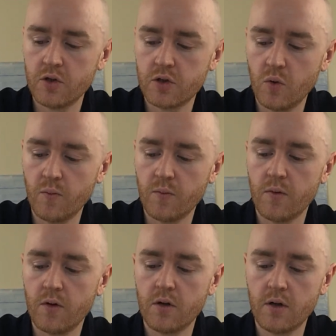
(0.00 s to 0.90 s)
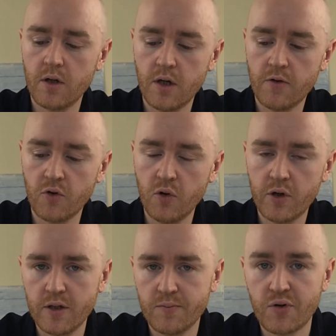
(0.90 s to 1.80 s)
So if we're
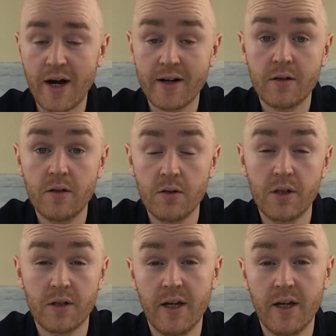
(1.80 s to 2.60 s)
looking at practical, you know,